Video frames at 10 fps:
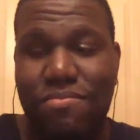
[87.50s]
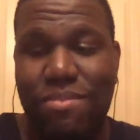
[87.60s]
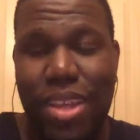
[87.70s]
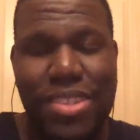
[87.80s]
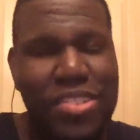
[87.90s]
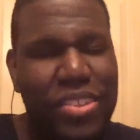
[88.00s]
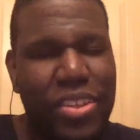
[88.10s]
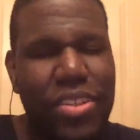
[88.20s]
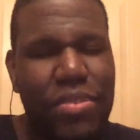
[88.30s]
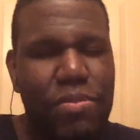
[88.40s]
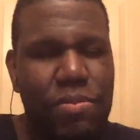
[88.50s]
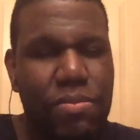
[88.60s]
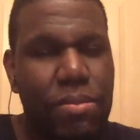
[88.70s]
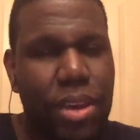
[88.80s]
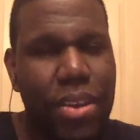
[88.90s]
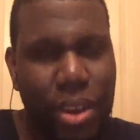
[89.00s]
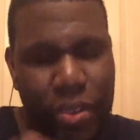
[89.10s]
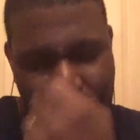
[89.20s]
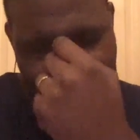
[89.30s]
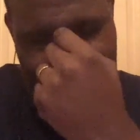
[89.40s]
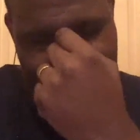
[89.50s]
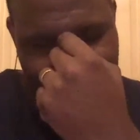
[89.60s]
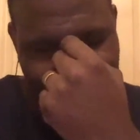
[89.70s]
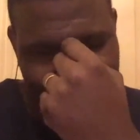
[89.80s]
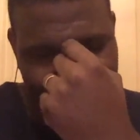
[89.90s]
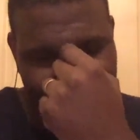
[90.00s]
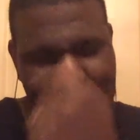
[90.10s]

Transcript: It's actually good. I really did like it.